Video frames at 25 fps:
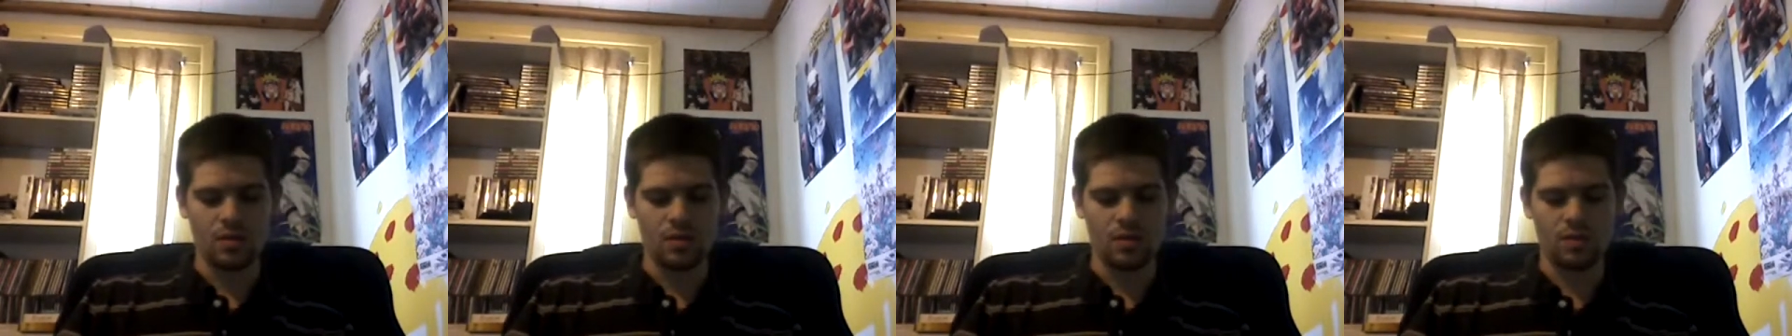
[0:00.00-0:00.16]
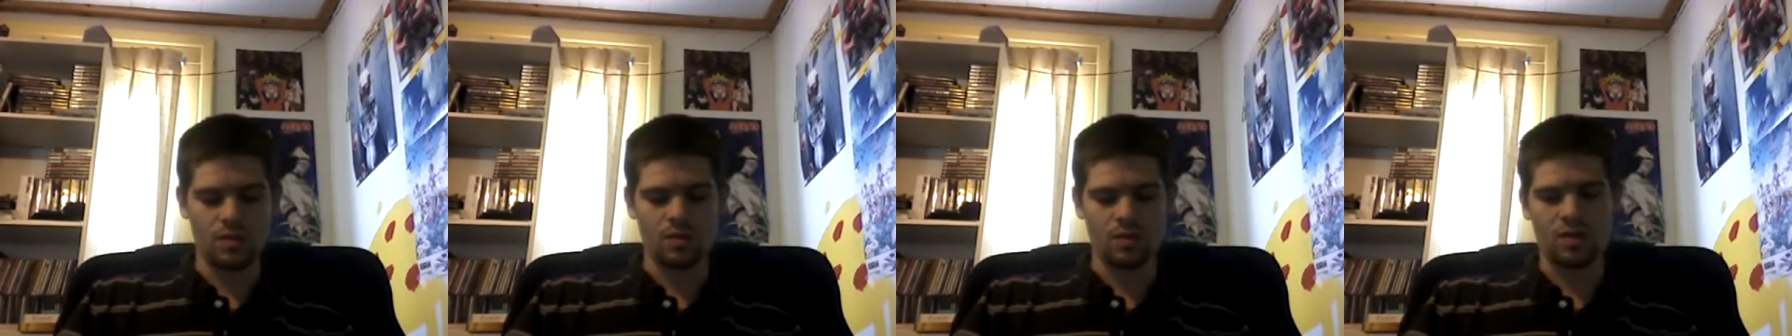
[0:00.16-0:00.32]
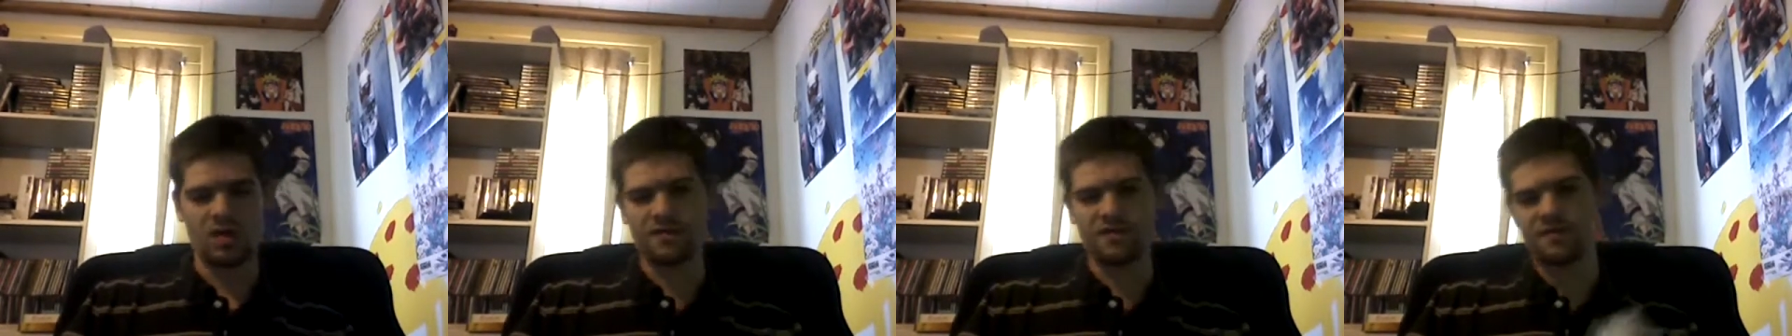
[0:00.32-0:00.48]

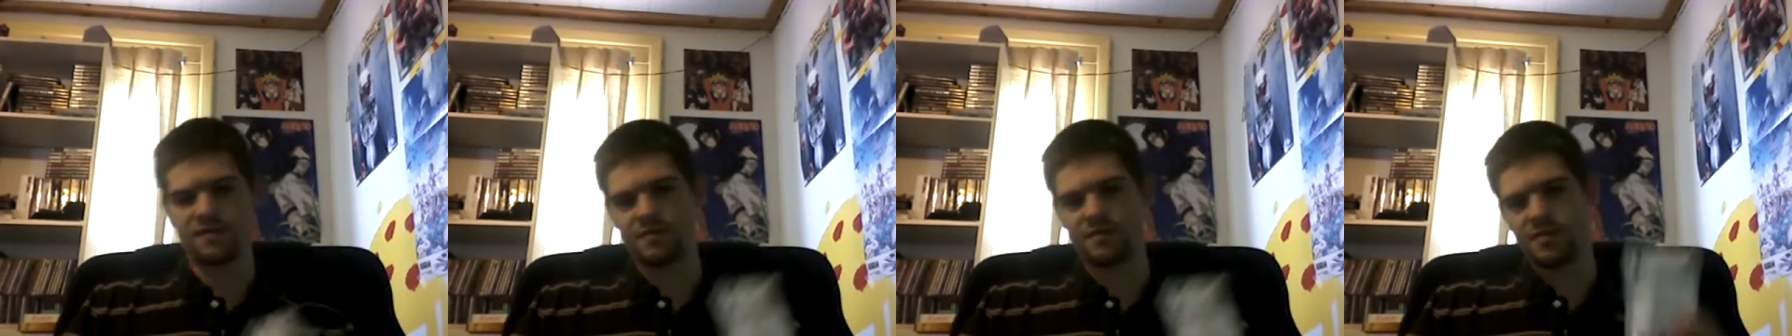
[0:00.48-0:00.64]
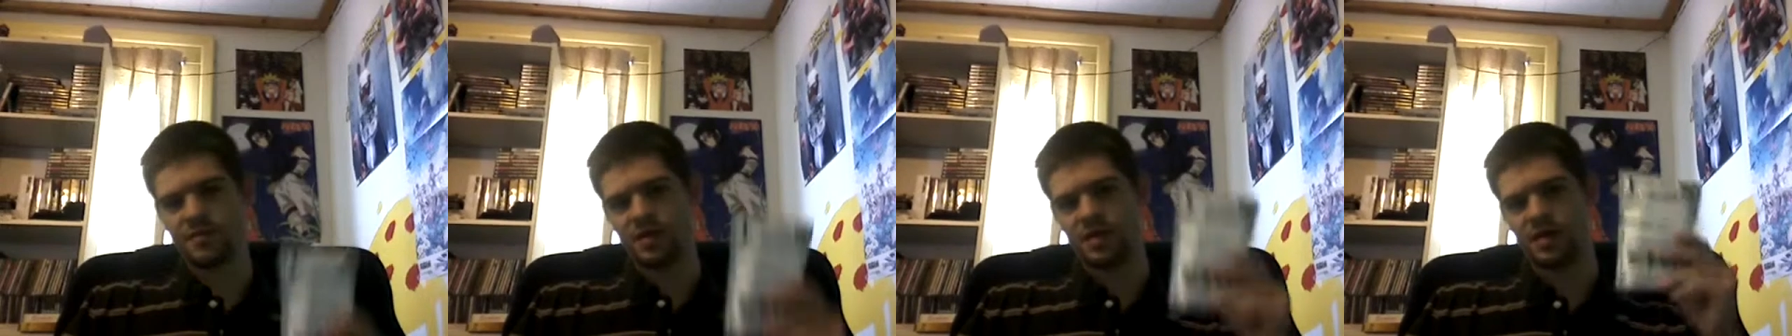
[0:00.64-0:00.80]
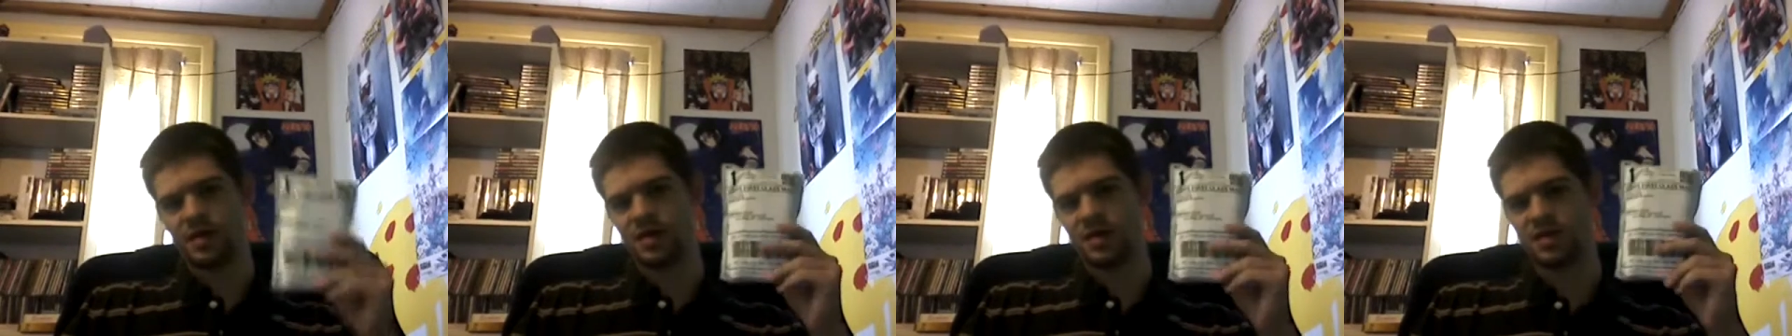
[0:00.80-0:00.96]
one of
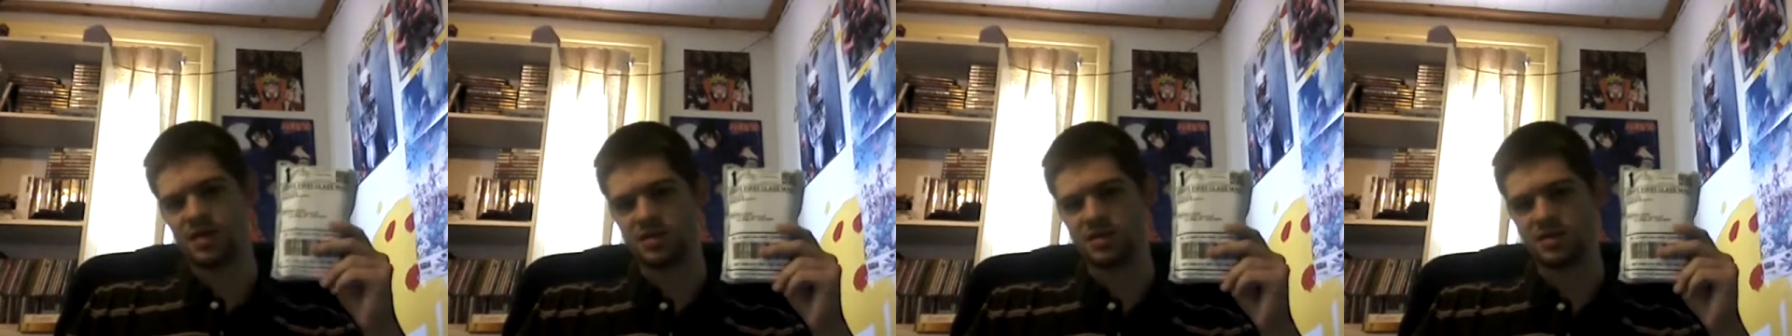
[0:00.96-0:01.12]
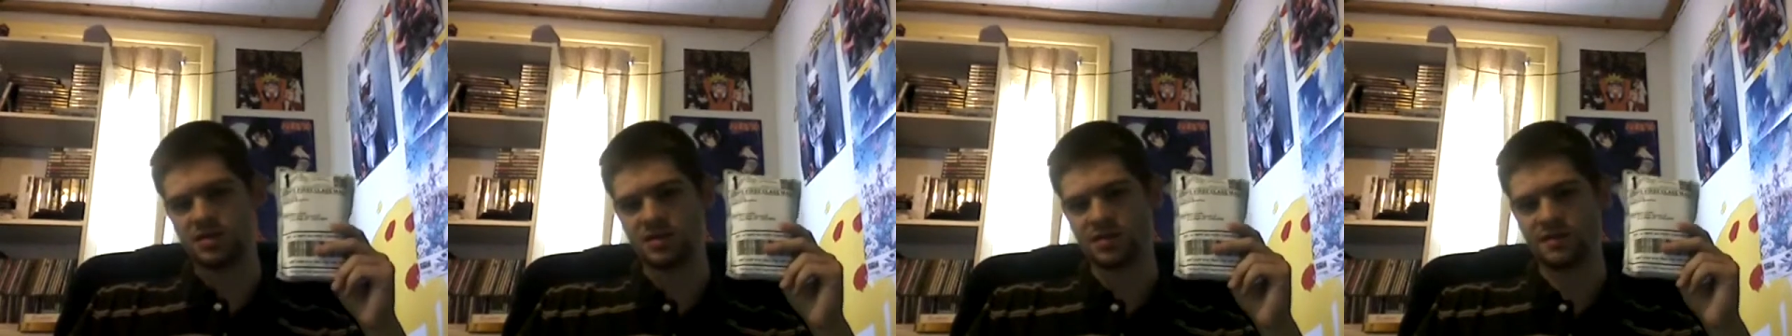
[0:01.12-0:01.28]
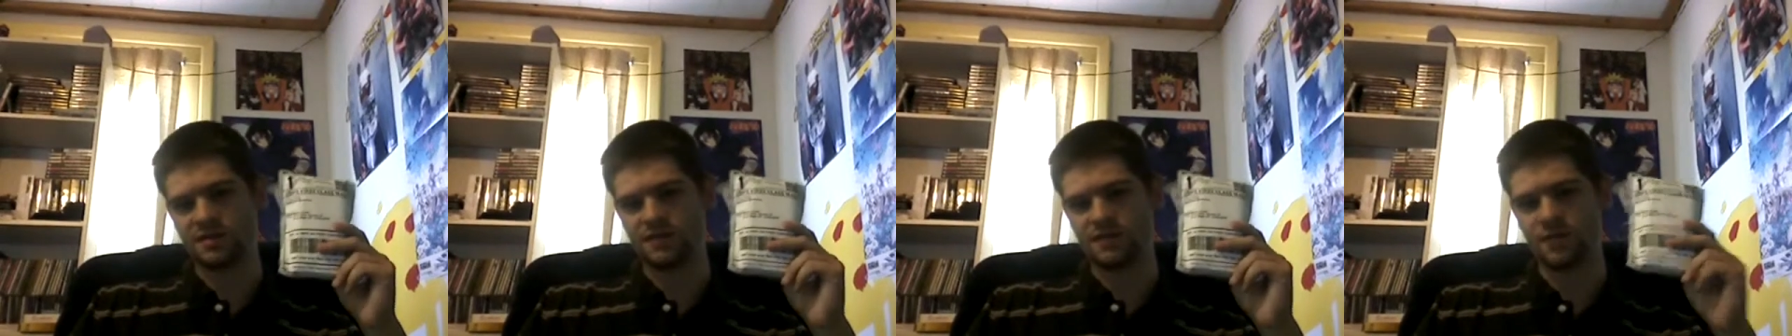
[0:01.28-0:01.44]
them
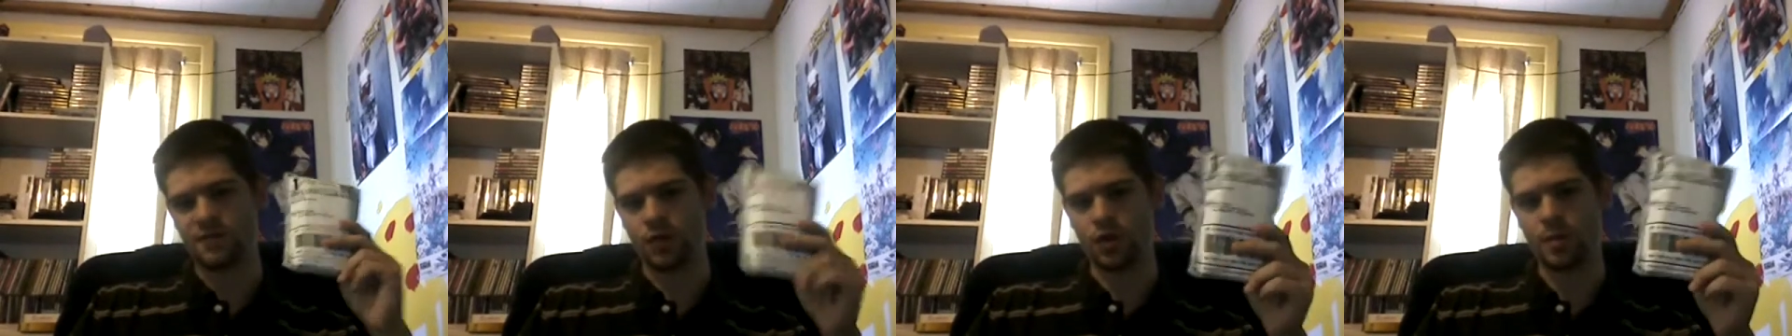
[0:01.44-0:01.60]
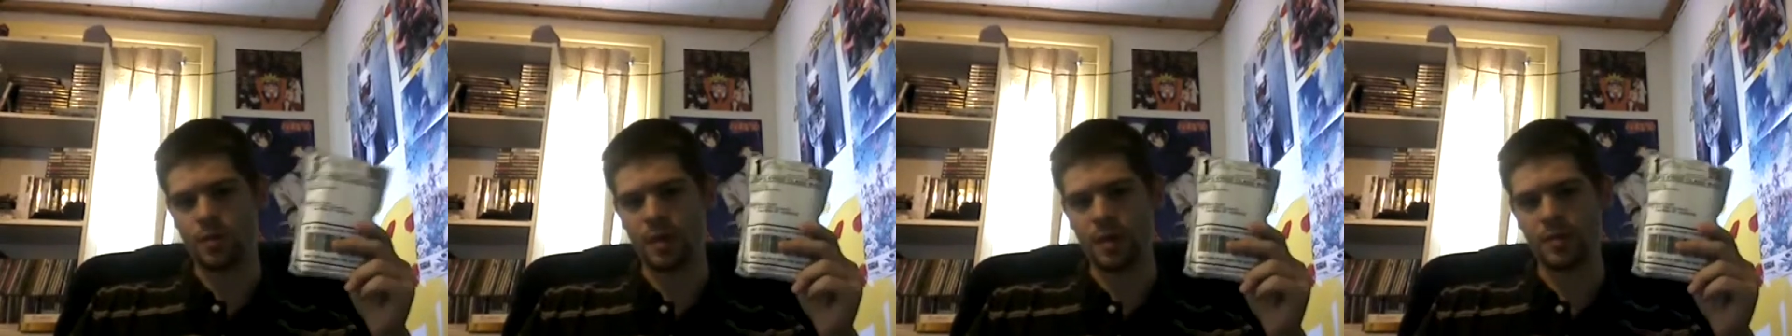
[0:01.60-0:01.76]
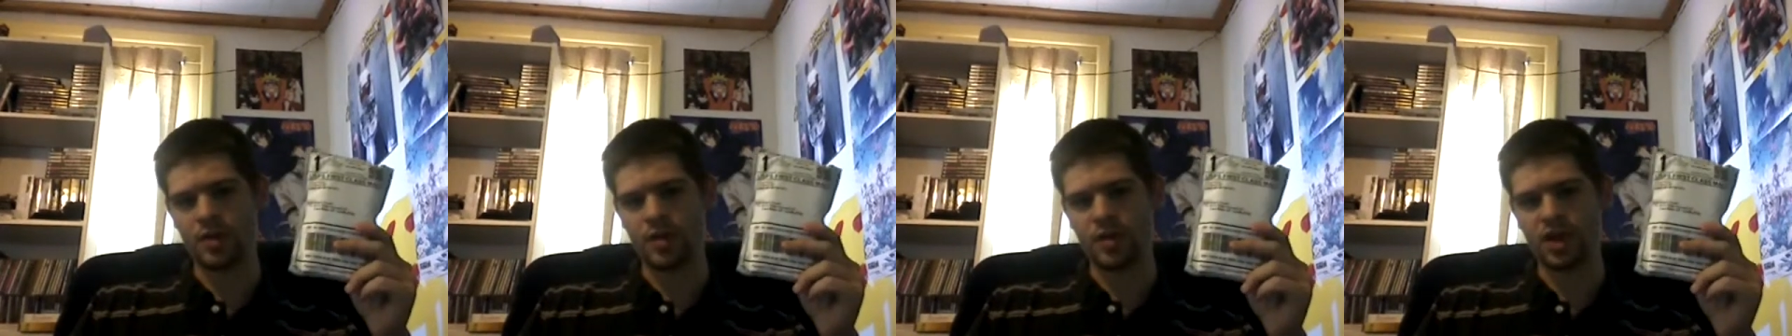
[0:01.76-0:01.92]
is
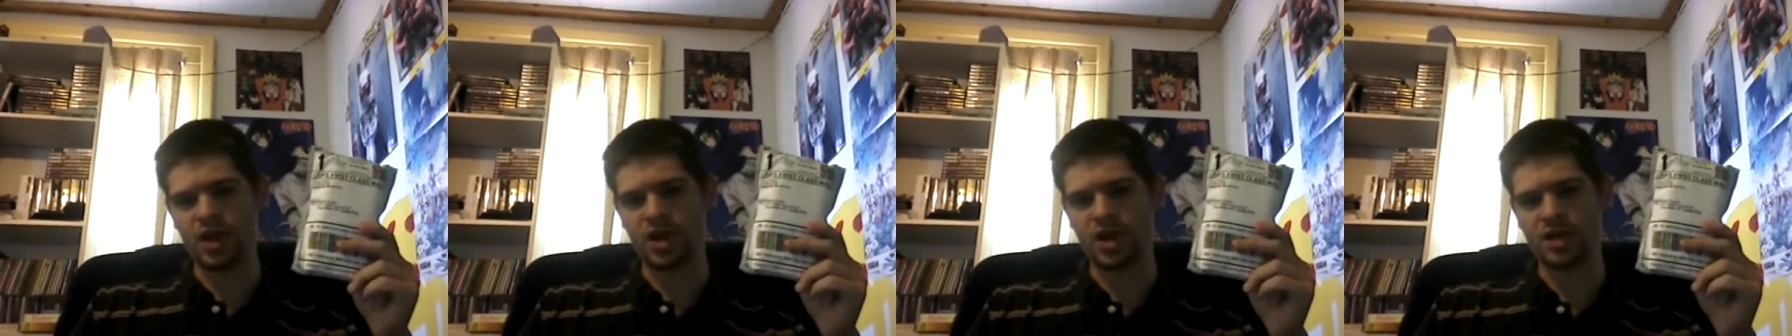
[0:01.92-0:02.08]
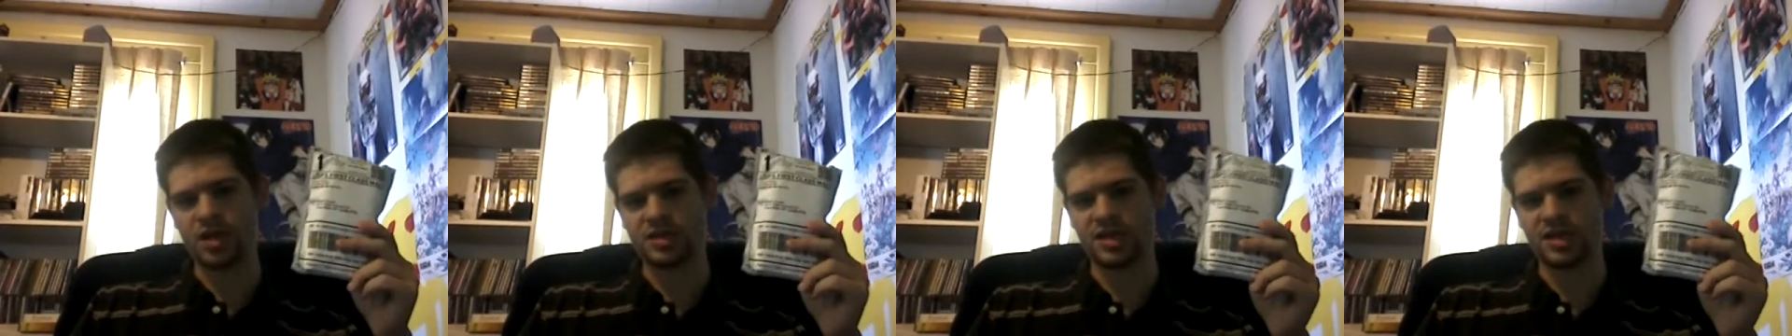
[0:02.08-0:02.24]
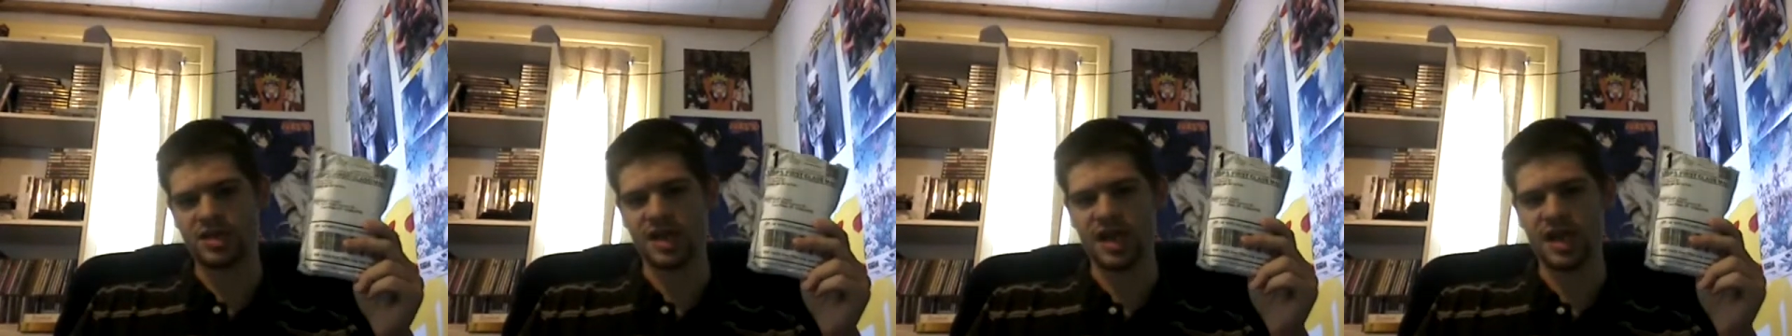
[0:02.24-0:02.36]
4 memory cards